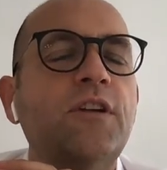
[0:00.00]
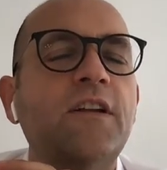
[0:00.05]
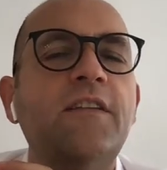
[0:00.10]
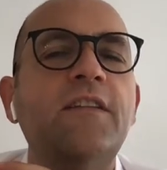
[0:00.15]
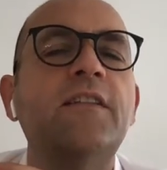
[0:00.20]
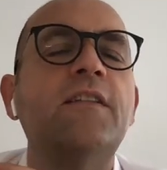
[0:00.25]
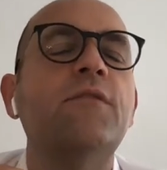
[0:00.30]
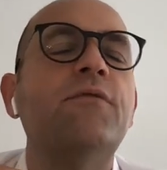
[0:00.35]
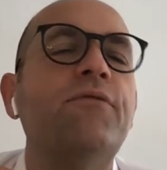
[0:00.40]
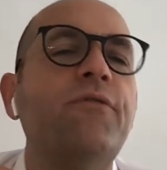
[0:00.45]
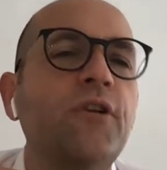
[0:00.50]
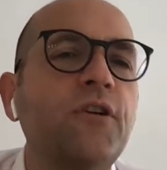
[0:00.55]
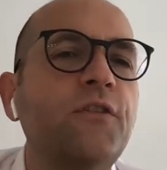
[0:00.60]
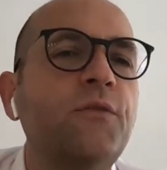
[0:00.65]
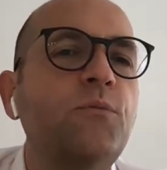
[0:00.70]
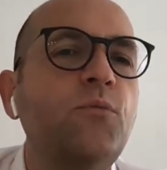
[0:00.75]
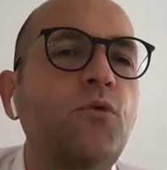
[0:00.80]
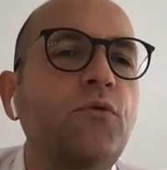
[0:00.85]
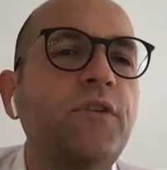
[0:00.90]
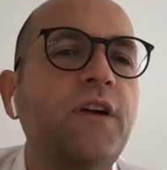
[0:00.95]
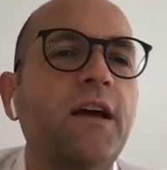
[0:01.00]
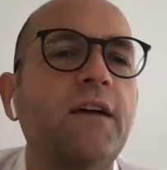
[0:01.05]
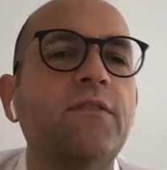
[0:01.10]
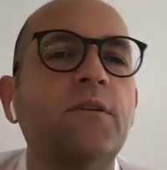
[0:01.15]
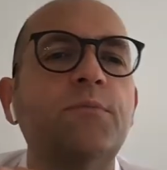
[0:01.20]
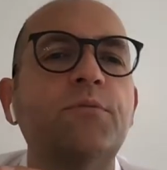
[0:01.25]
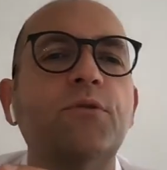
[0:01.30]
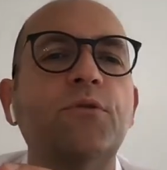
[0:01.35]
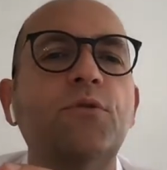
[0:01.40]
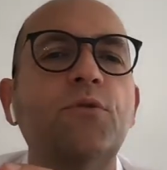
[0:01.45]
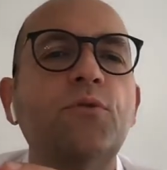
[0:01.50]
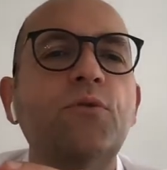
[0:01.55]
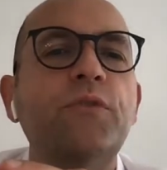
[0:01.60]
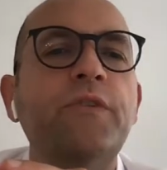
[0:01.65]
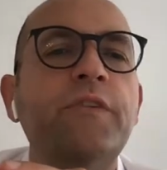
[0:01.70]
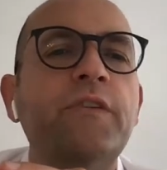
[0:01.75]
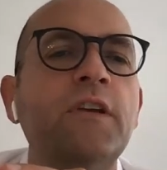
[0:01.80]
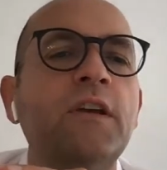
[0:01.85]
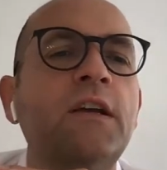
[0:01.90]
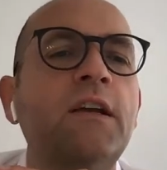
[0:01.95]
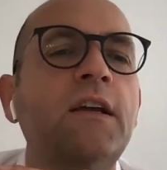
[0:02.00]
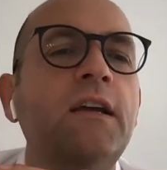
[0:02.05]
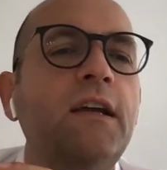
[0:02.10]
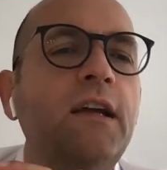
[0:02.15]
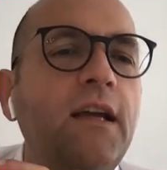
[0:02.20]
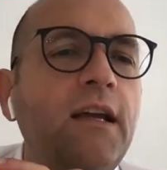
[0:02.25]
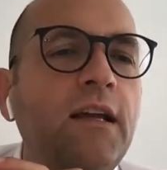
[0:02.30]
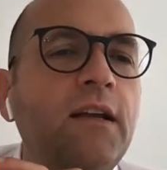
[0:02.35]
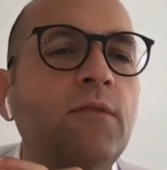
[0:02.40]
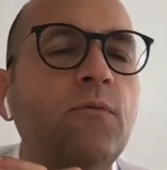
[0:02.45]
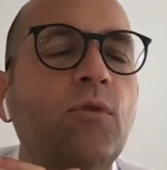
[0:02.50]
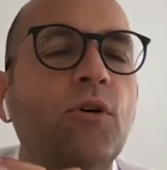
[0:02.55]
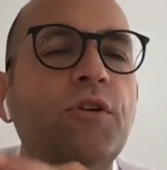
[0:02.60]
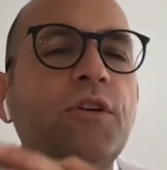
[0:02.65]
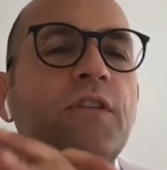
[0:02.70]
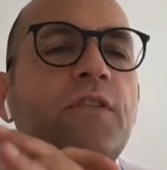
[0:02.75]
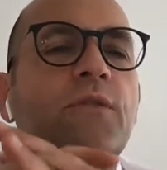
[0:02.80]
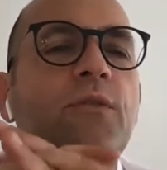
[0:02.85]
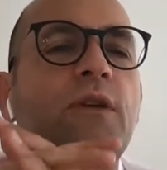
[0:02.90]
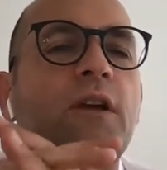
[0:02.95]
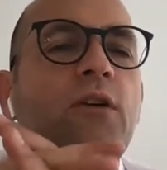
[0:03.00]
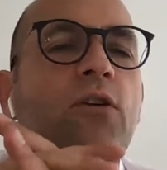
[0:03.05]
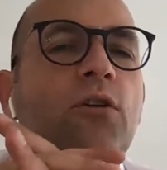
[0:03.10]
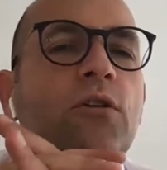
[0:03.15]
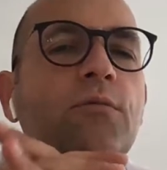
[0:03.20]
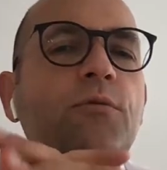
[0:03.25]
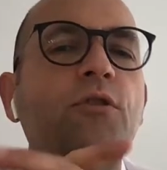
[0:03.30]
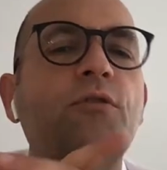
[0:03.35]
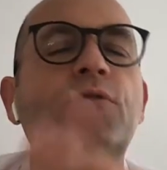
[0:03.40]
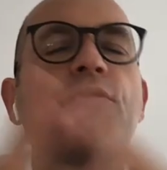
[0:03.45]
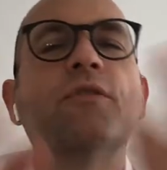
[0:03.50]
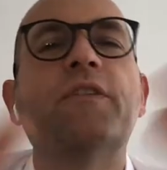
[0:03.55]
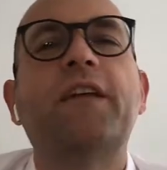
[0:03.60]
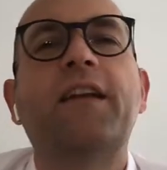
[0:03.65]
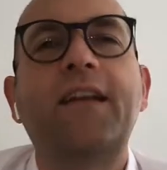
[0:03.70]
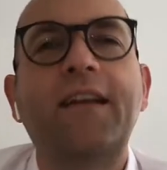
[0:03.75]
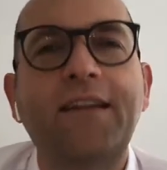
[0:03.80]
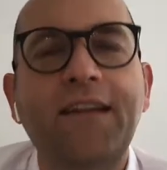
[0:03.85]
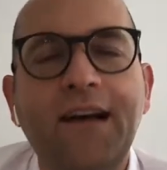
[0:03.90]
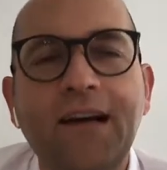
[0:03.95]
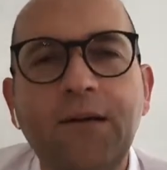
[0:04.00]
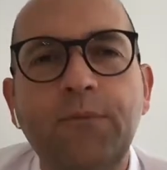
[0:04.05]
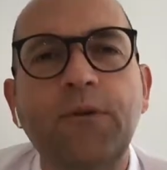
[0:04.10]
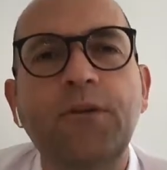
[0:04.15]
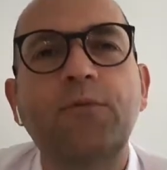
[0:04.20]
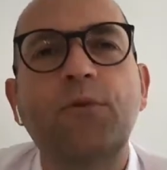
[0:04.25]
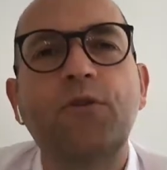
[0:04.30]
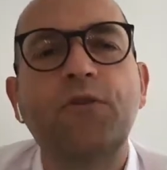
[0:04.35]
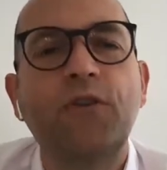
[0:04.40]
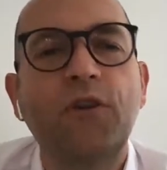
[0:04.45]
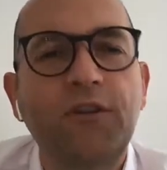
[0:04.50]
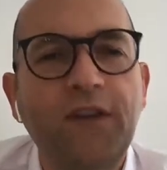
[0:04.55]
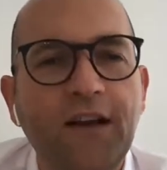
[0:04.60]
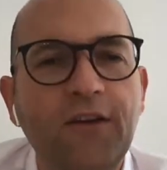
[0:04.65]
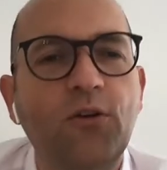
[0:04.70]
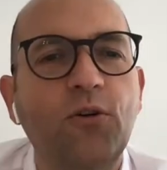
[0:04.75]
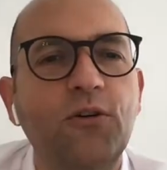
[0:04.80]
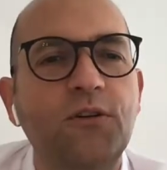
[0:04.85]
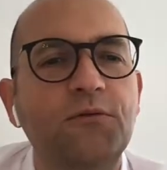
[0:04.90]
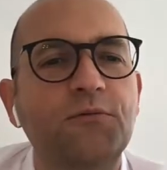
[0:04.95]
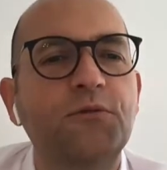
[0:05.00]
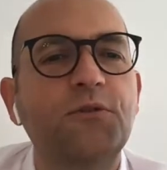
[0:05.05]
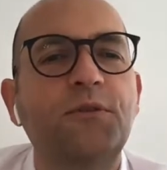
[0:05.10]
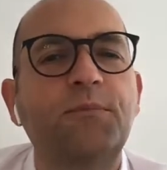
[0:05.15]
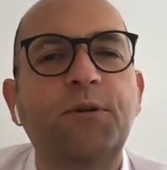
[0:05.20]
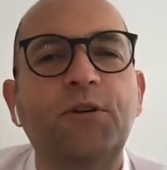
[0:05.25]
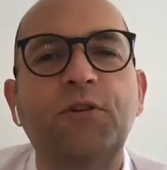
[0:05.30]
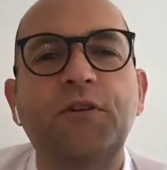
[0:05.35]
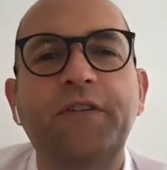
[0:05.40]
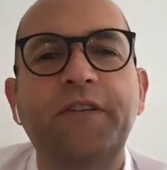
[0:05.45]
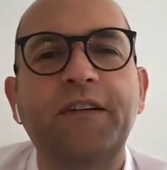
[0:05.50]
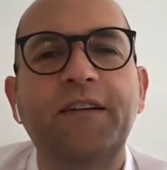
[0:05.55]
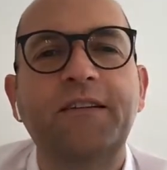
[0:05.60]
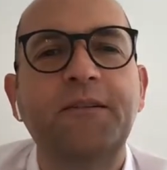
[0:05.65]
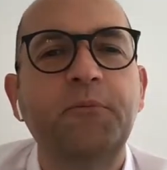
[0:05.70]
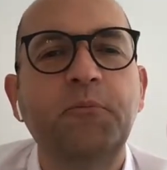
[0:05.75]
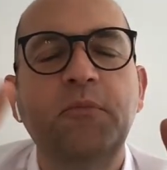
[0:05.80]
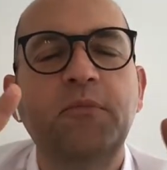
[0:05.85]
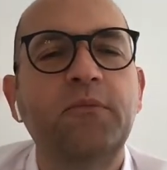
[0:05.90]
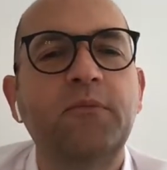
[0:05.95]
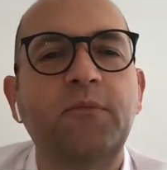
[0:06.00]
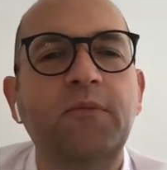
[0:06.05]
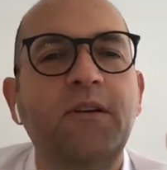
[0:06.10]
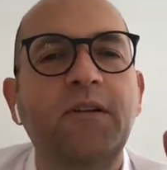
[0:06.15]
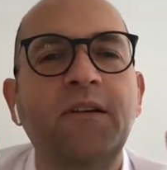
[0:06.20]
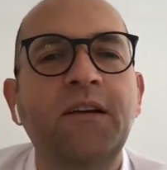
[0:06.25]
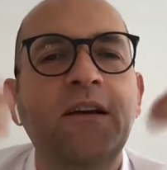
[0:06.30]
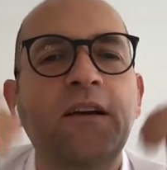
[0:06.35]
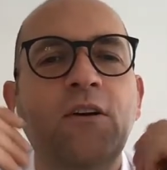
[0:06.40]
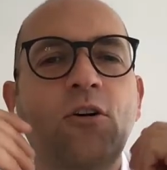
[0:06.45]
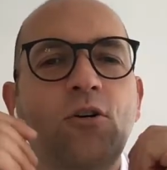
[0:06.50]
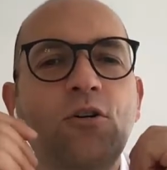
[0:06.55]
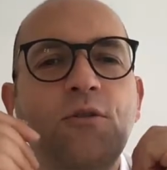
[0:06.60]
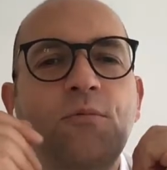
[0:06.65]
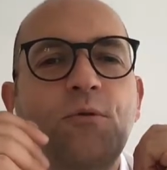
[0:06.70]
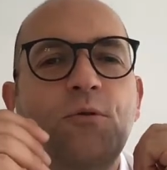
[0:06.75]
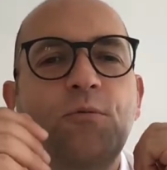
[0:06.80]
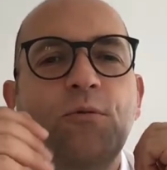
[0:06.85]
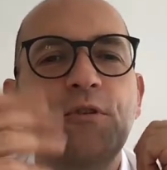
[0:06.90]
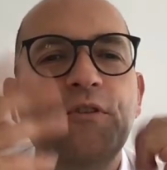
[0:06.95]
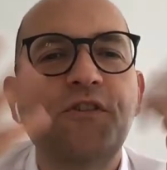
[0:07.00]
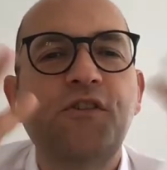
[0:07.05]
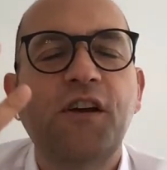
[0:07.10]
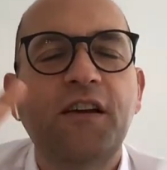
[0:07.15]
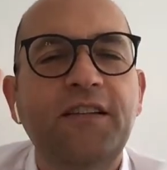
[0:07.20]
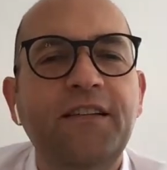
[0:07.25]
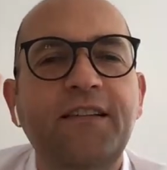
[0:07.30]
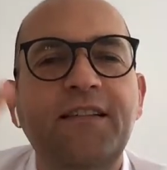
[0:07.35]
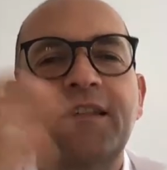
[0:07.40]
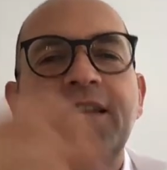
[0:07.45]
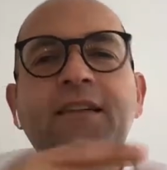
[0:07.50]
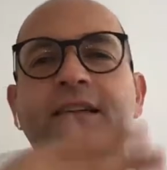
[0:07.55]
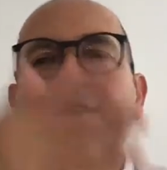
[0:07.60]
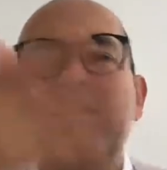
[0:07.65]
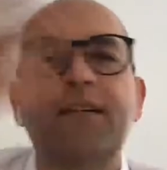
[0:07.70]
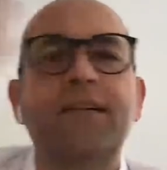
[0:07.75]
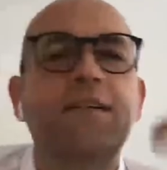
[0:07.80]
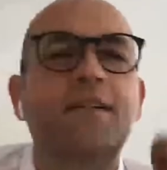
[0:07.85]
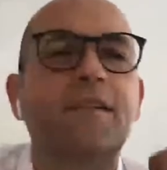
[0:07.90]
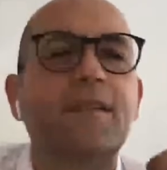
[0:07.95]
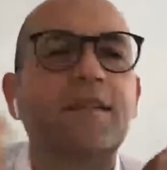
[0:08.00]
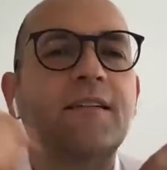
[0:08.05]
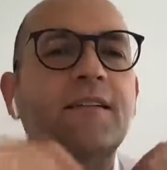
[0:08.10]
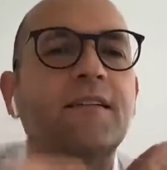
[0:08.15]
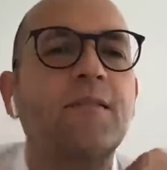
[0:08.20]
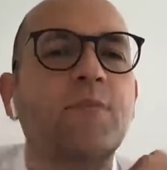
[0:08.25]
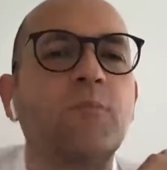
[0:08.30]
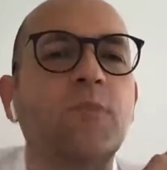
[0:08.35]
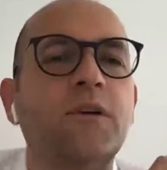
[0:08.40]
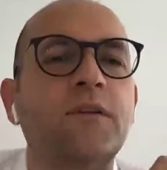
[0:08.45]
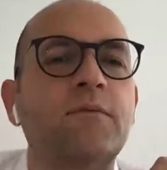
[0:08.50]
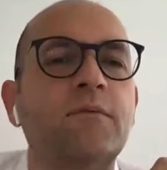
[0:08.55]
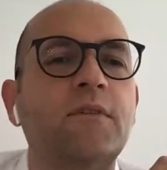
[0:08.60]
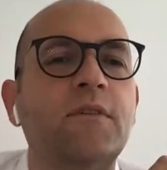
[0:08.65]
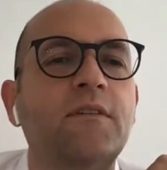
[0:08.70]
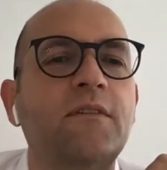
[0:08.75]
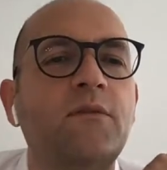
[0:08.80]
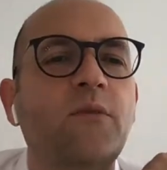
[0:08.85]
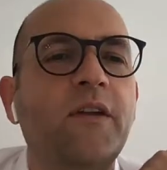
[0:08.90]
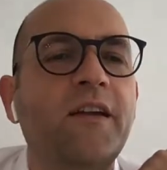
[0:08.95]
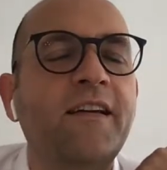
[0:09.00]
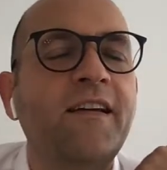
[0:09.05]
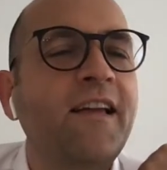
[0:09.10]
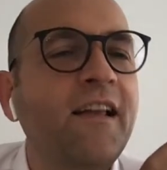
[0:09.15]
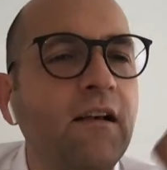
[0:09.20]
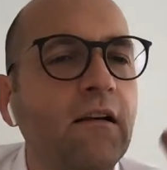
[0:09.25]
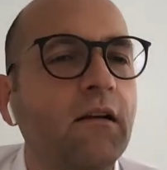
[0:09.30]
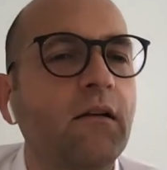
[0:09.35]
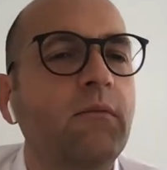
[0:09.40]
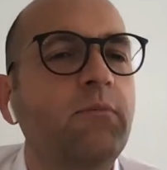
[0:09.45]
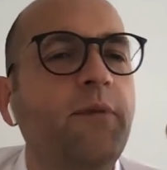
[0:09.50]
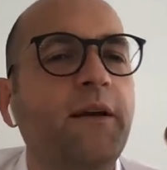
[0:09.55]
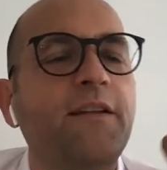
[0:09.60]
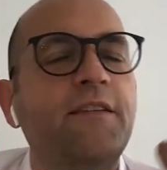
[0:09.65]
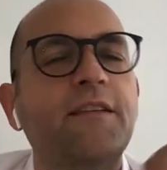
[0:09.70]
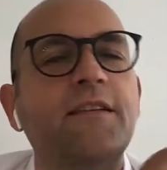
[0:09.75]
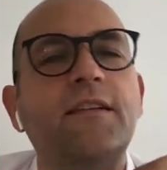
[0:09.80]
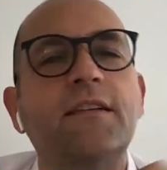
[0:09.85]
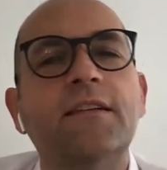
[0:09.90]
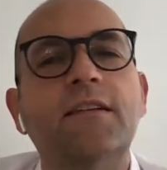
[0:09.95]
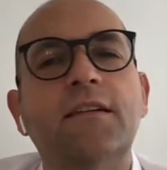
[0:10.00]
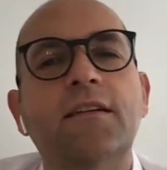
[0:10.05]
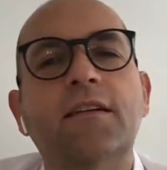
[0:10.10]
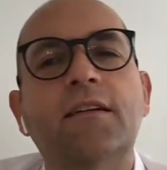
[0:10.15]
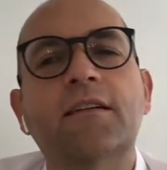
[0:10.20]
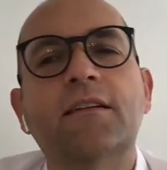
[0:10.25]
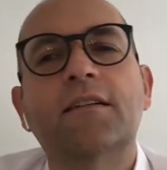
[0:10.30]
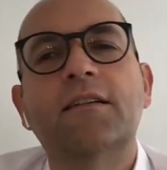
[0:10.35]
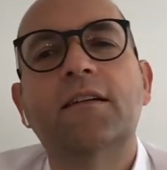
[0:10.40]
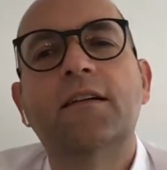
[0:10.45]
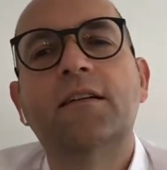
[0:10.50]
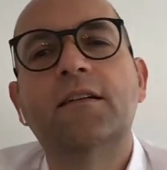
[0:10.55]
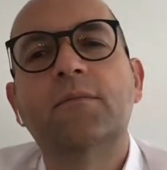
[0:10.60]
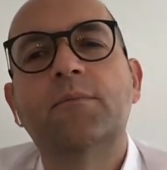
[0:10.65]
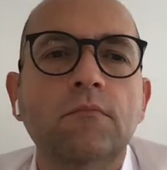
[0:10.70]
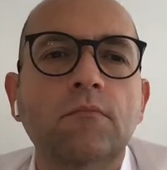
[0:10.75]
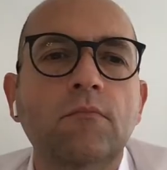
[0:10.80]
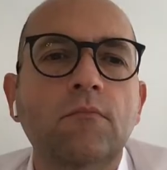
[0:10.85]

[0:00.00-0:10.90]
This is the first movie ever produced in what is today Hollywood. Of course, at that time, it was not yet Hollywood because um, Hollywood was just uh, um, a hill basically uh, in.